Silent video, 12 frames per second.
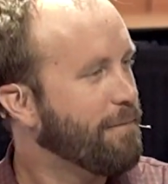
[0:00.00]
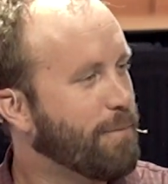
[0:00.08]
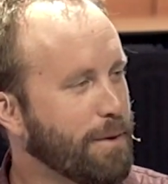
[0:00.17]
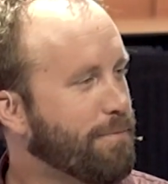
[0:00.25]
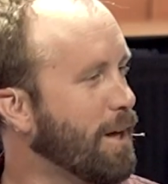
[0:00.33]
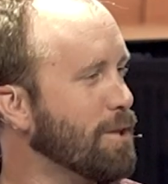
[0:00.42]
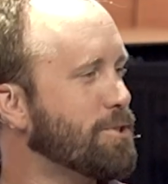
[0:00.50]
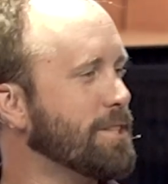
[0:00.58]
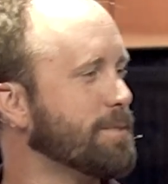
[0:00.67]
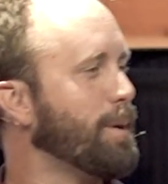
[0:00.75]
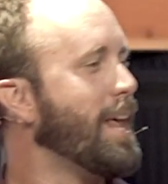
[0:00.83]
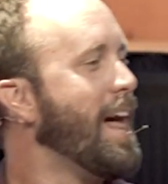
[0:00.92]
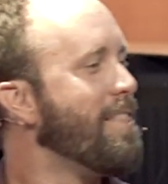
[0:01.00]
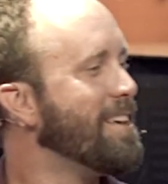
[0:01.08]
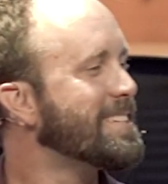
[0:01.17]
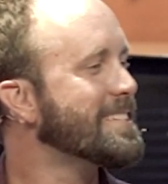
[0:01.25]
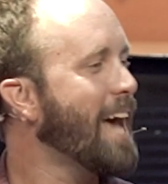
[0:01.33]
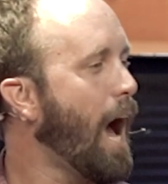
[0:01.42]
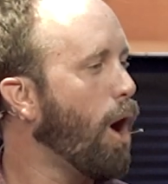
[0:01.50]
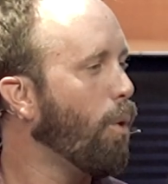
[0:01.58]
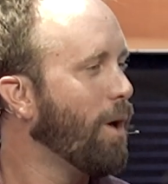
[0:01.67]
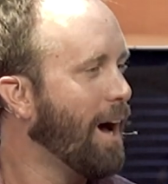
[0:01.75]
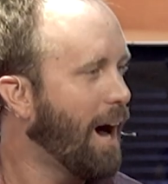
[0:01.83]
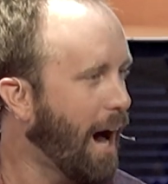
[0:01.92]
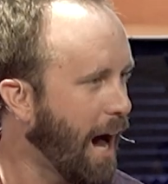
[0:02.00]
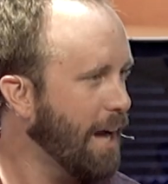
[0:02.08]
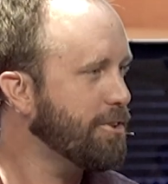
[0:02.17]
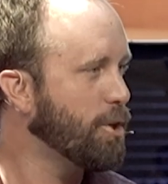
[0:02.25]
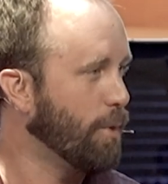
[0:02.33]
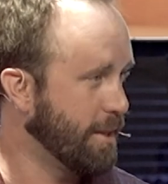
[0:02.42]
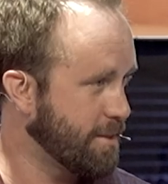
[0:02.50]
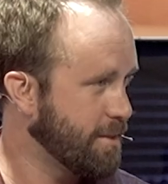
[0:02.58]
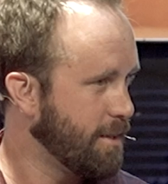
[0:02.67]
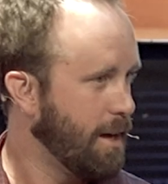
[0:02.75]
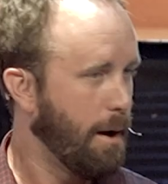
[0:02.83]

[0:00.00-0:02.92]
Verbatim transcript: If we follow Jesus, man, this is how I do it.